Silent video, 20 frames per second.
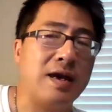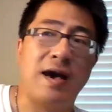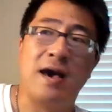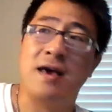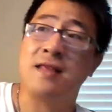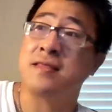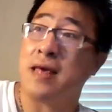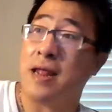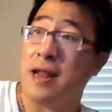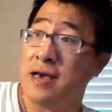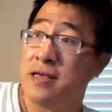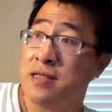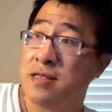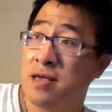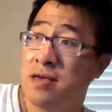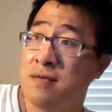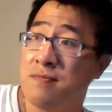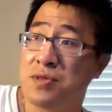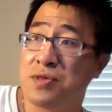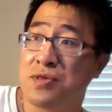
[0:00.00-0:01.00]
asset
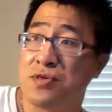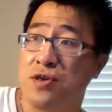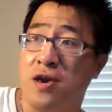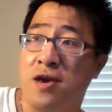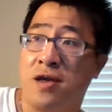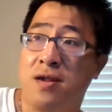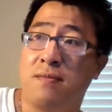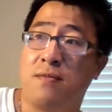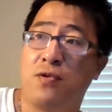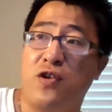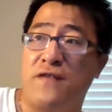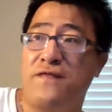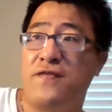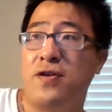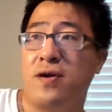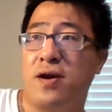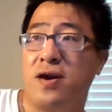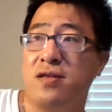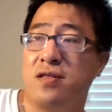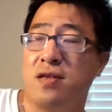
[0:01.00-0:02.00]
items and
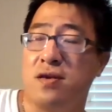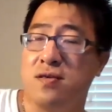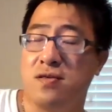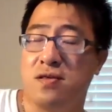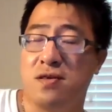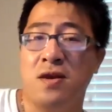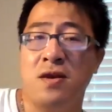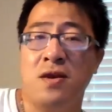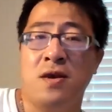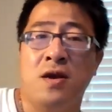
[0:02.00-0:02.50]
revenue items.